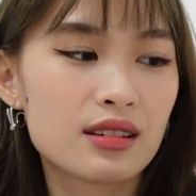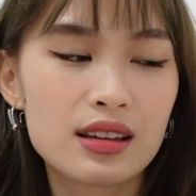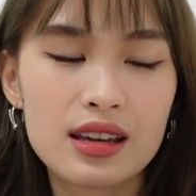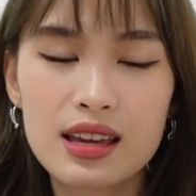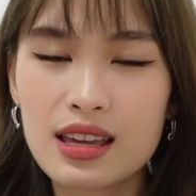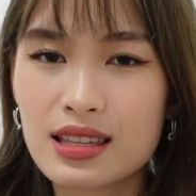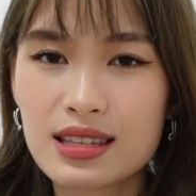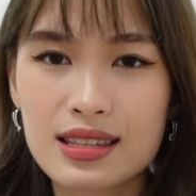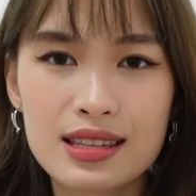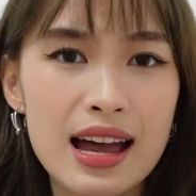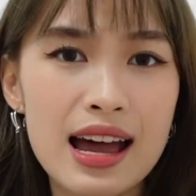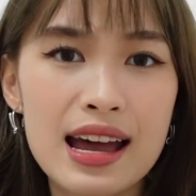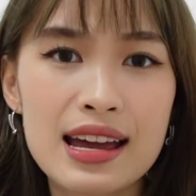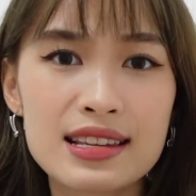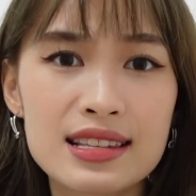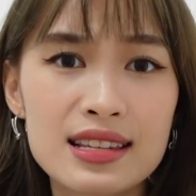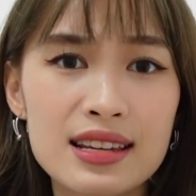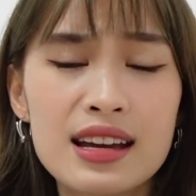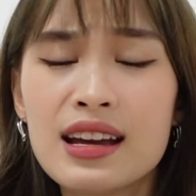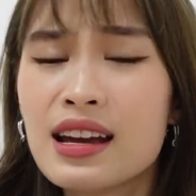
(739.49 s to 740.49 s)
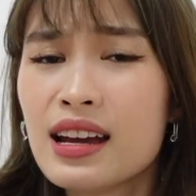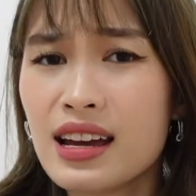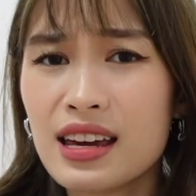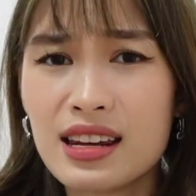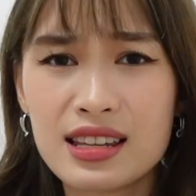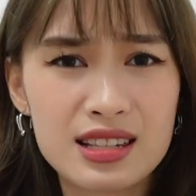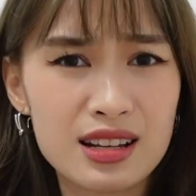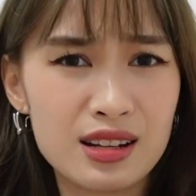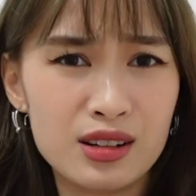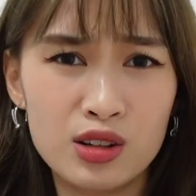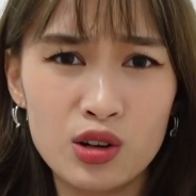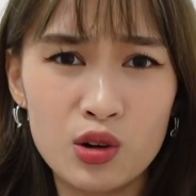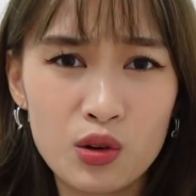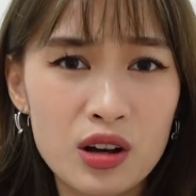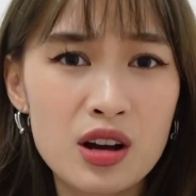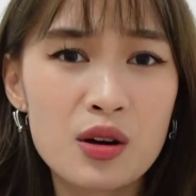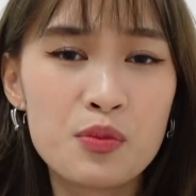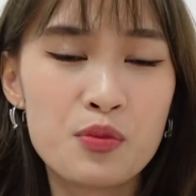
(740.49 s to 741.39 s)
It's nice. It's a local